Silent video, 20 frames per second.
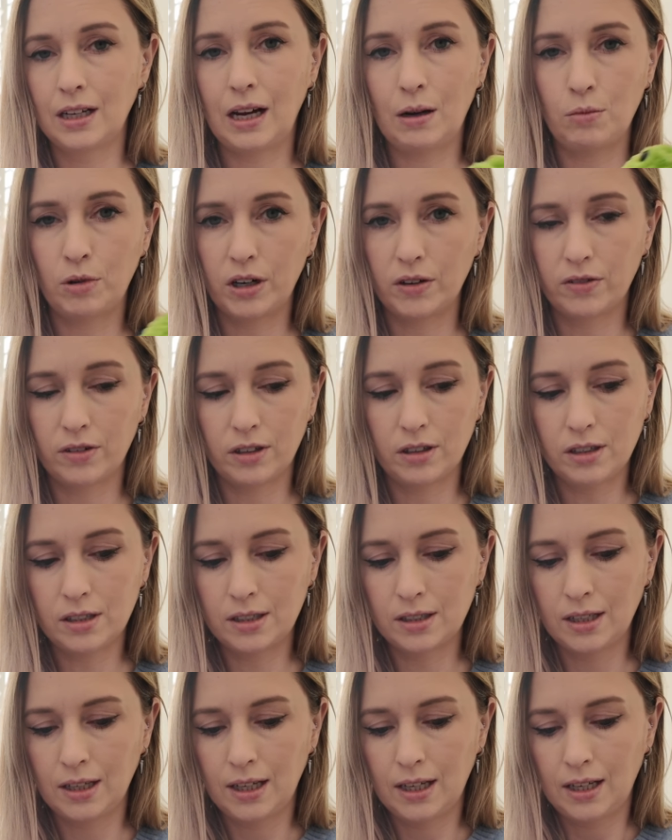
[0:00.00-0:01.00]
and whatever
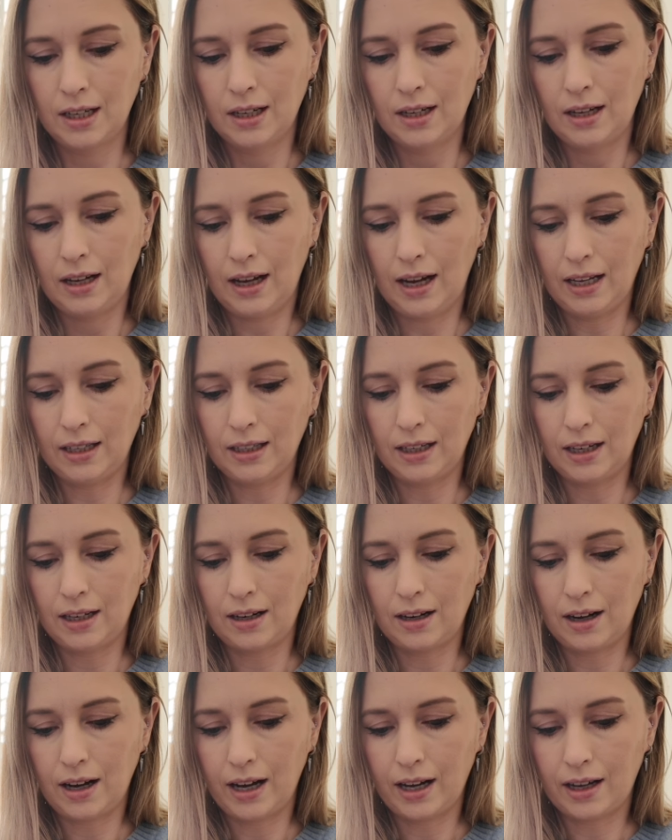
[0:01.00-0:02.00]
else, and
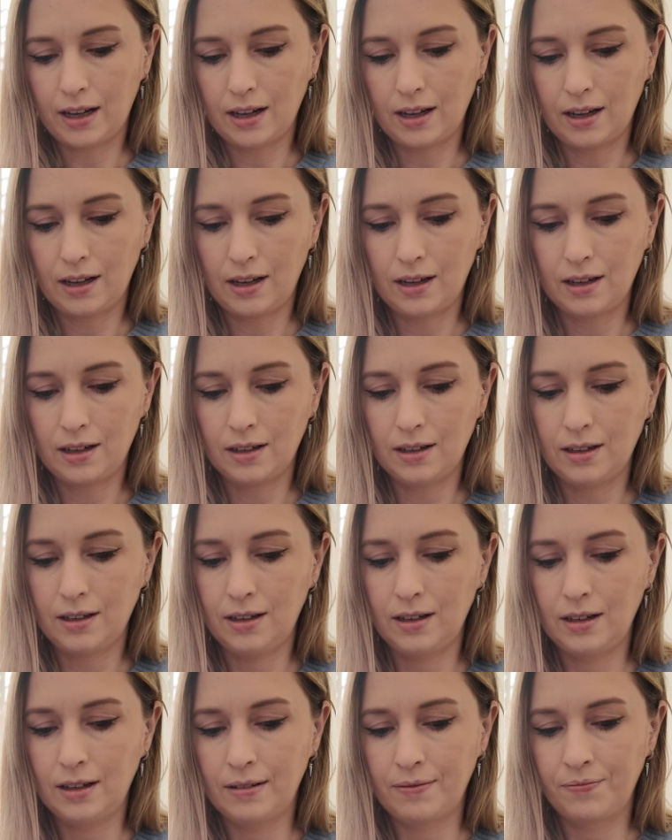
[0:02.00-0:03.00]
then I can
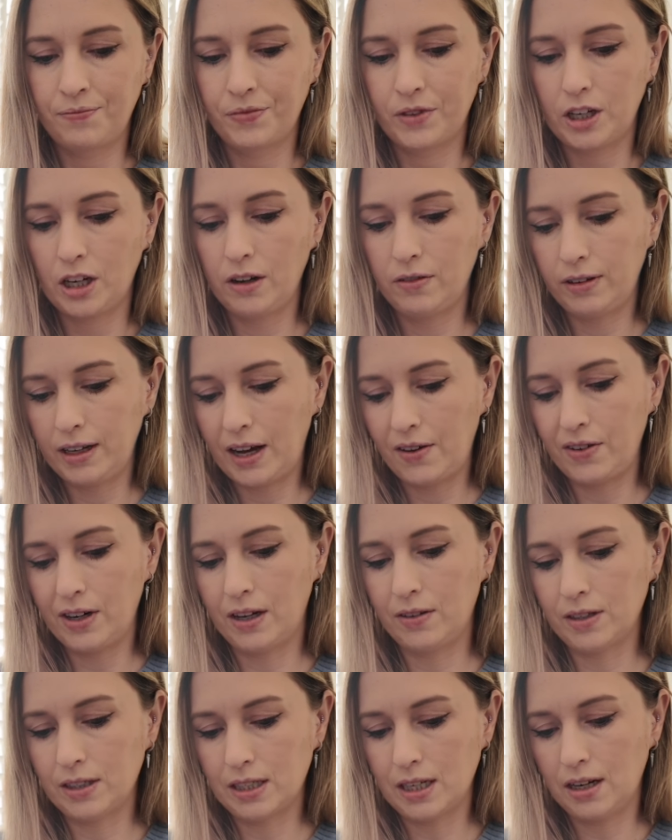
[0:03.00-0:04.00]
hopefully have
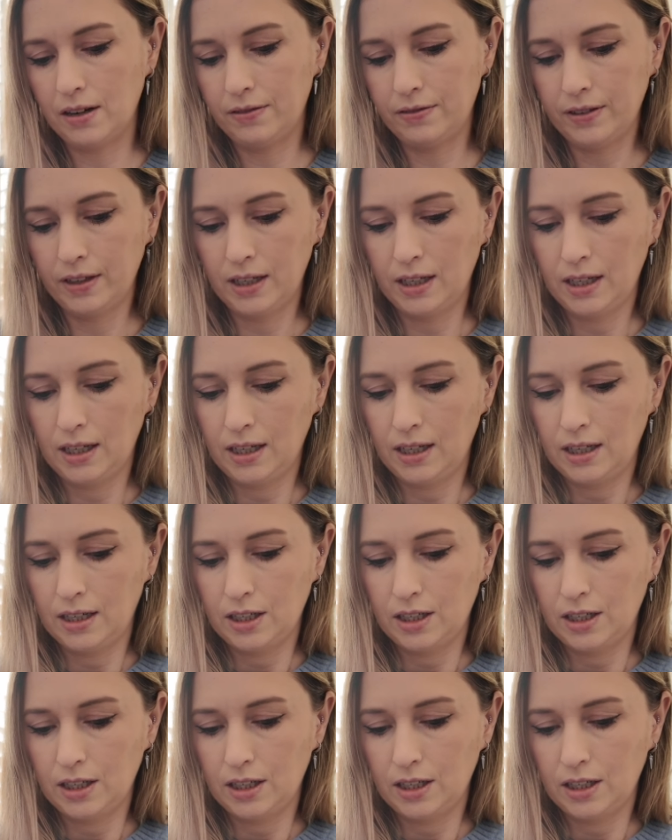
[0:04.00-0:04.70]
enough stuff.